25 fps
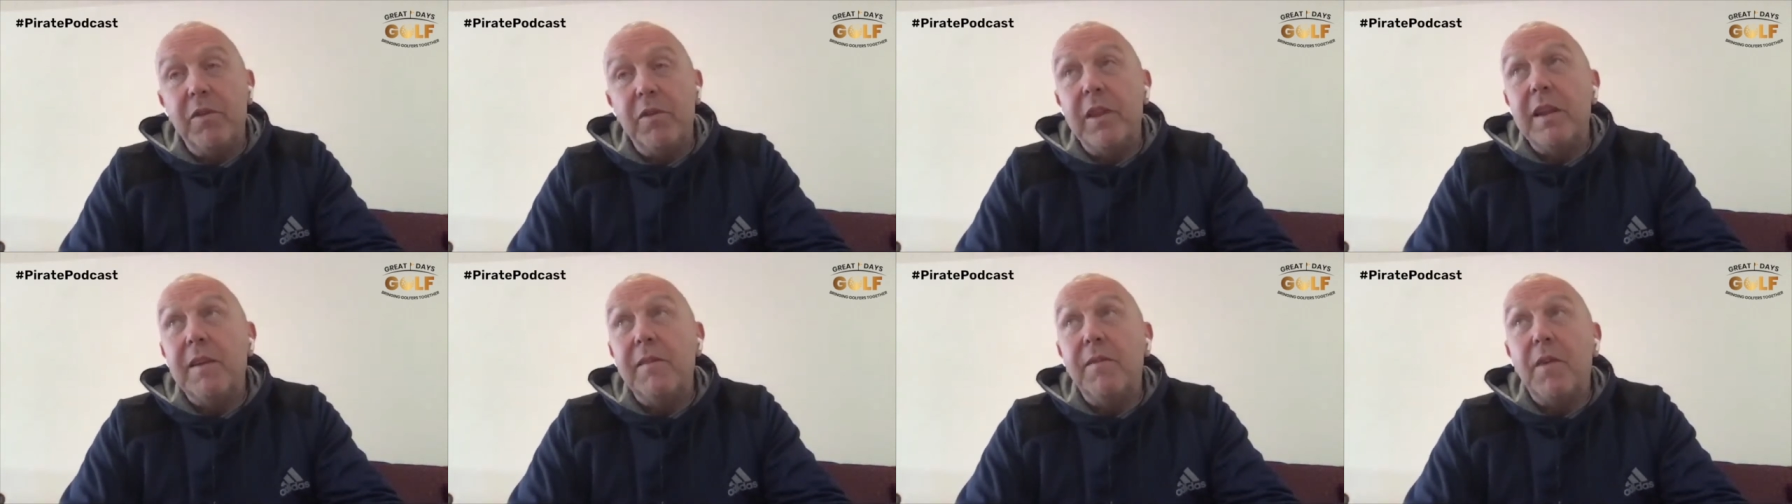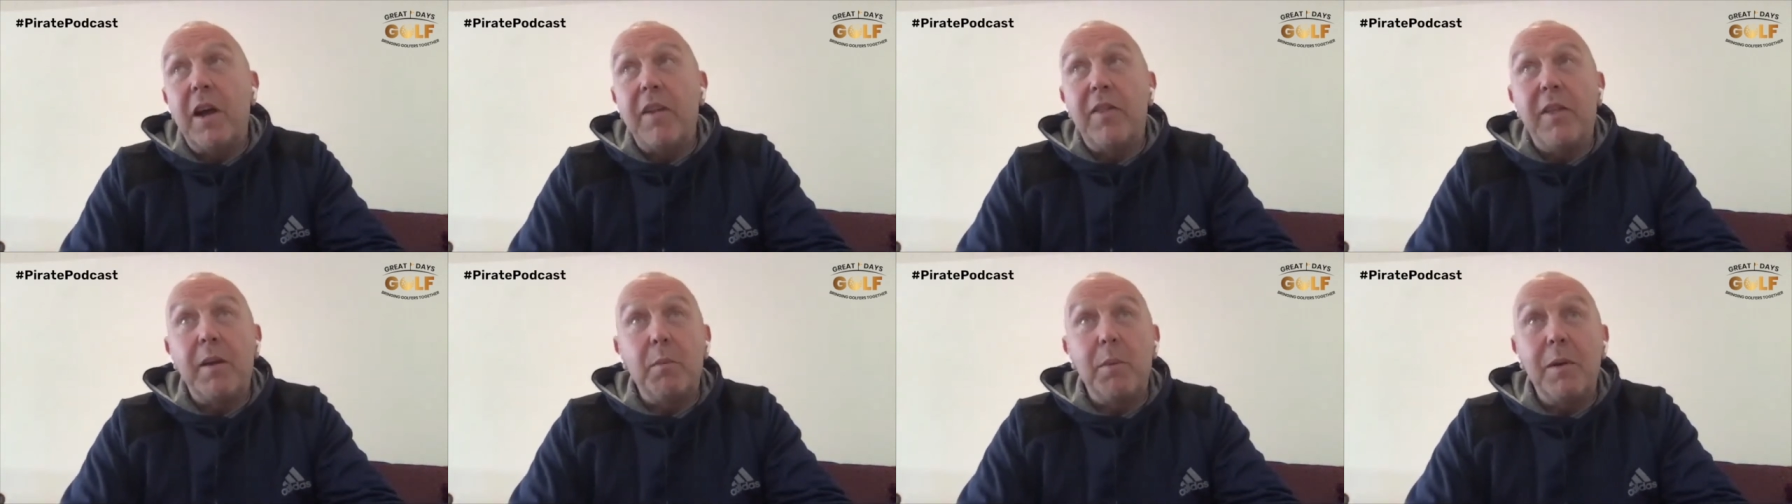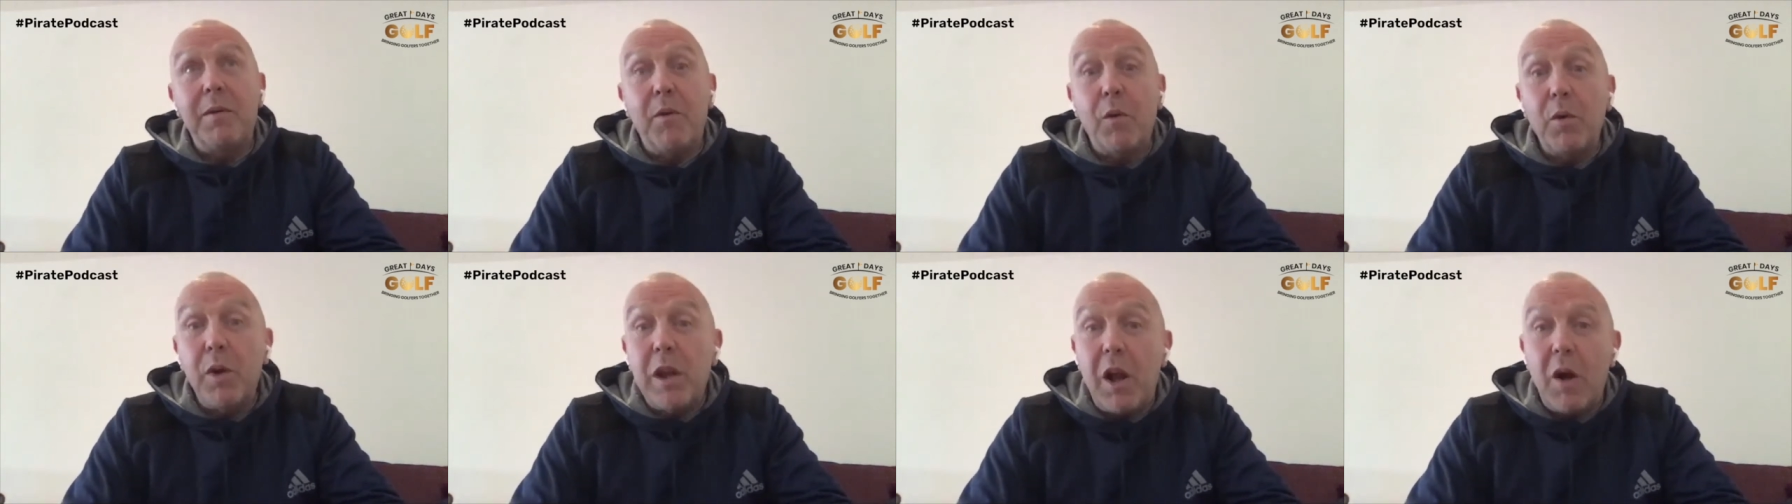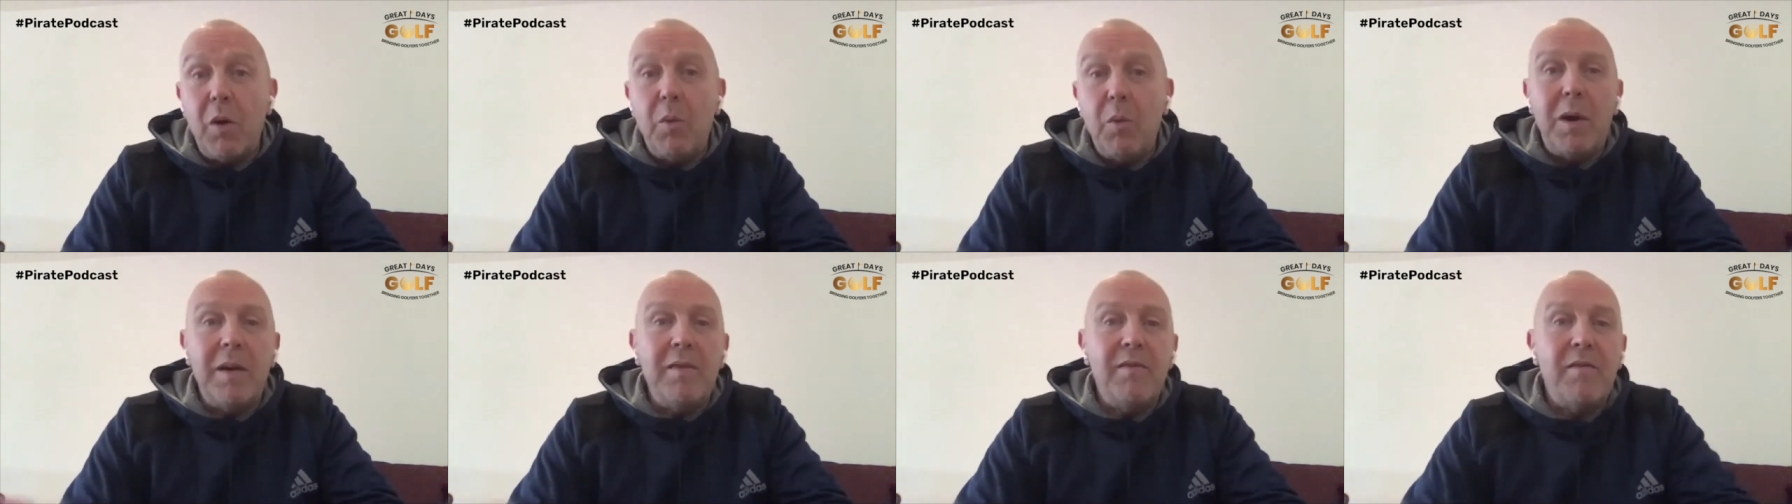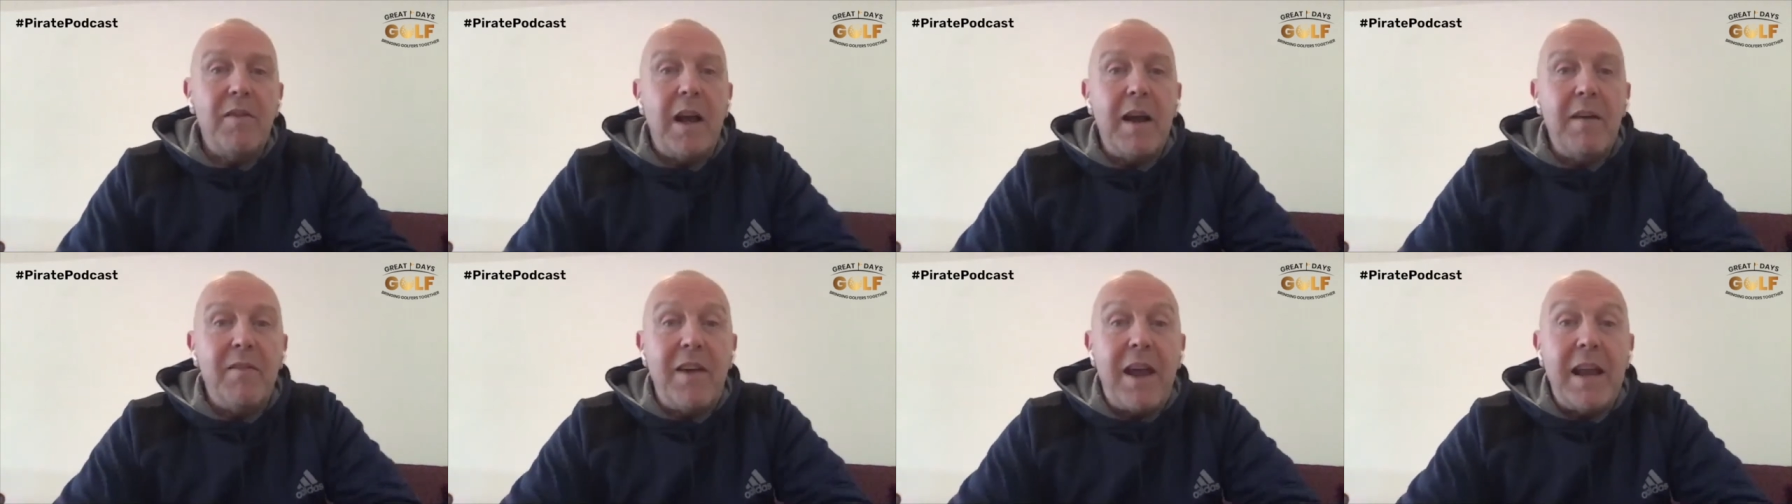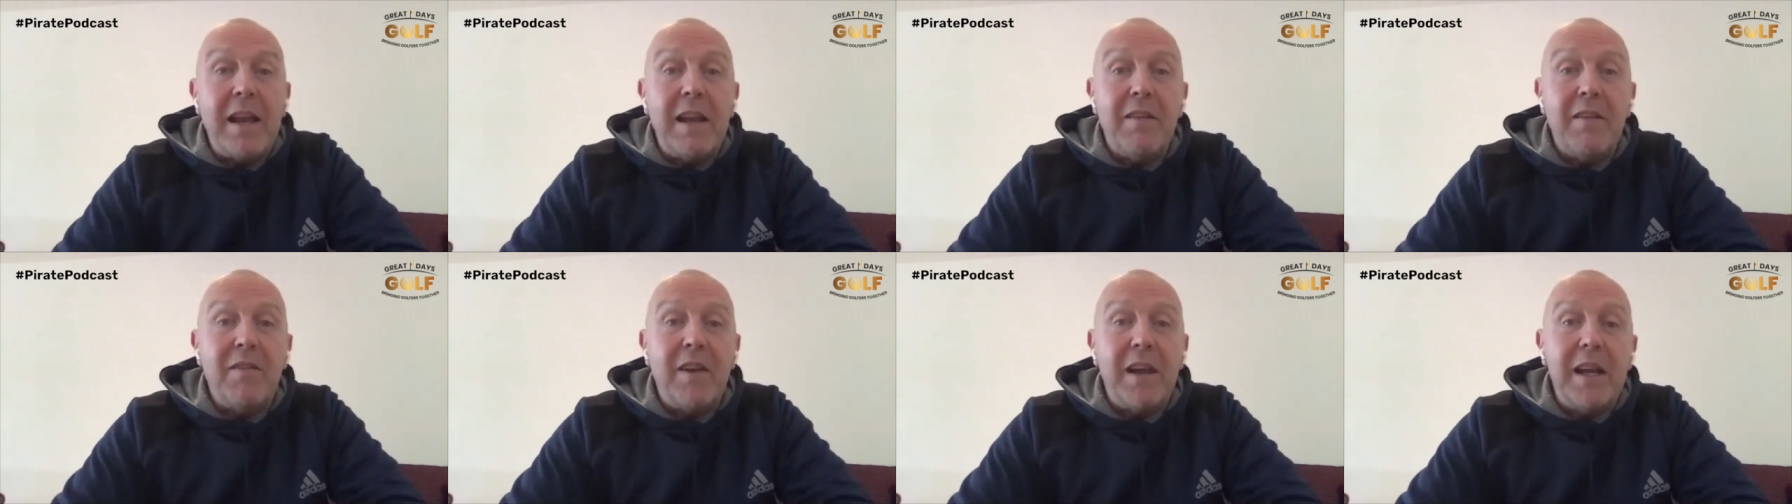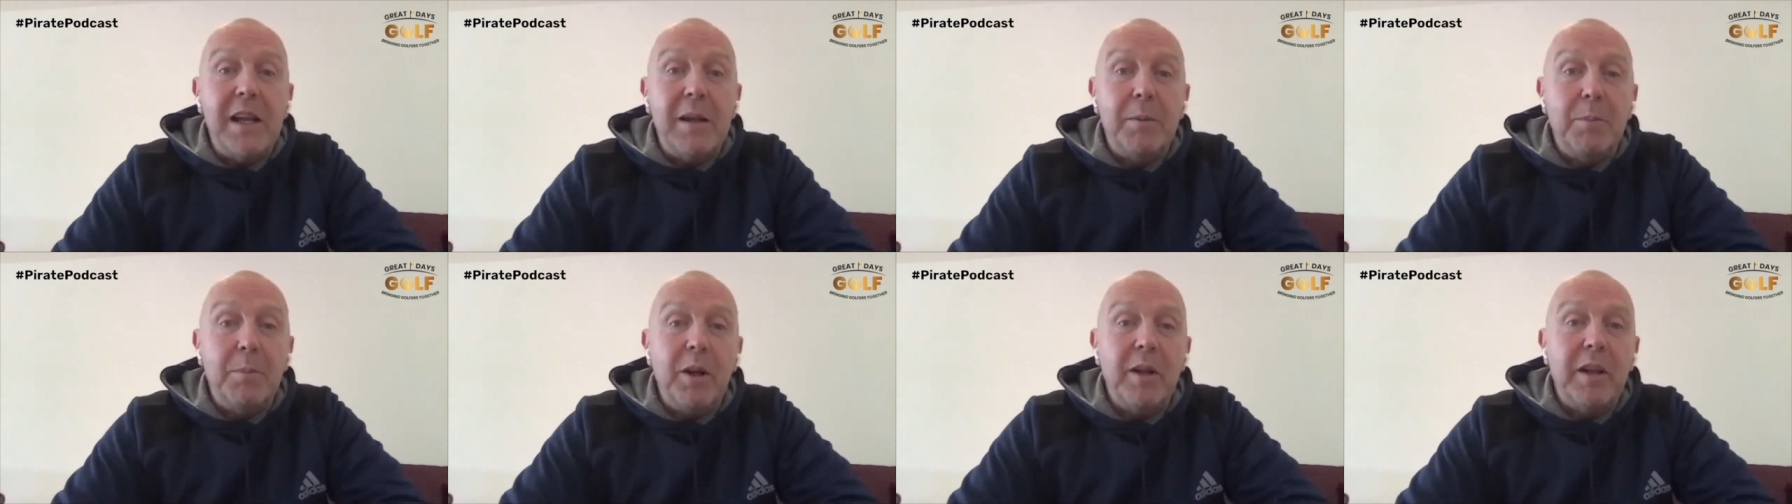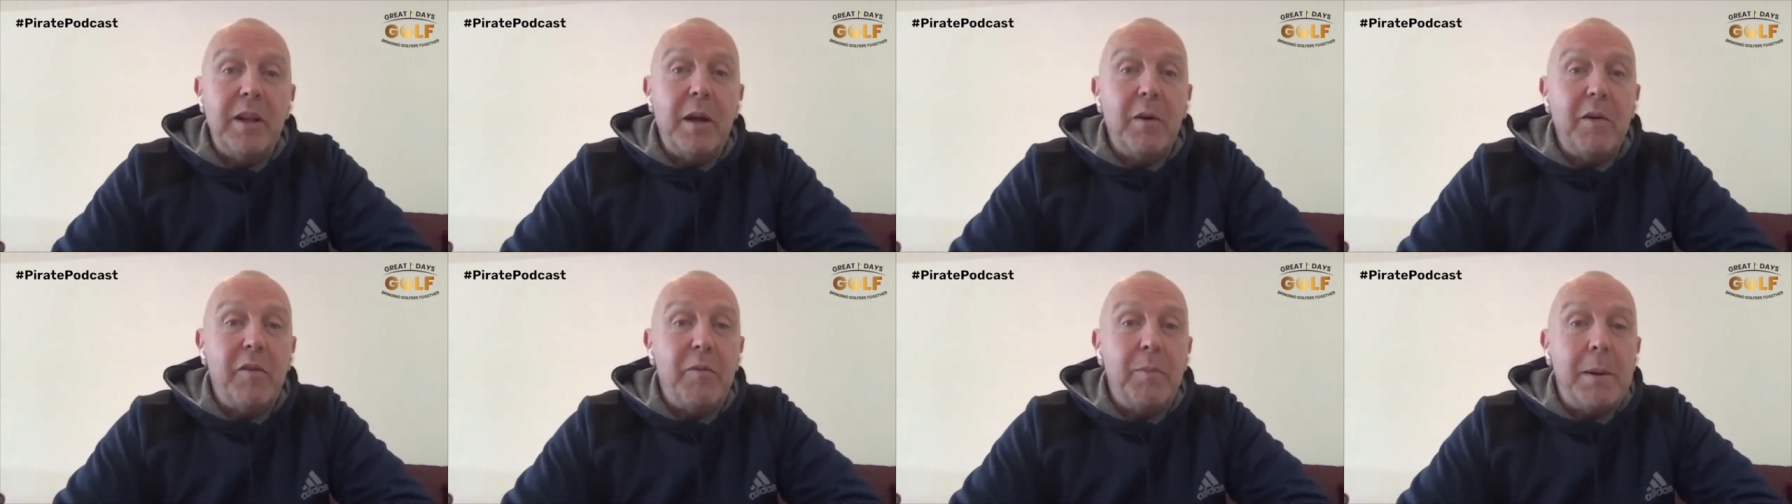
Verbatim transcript: the I think we've only got one event available now.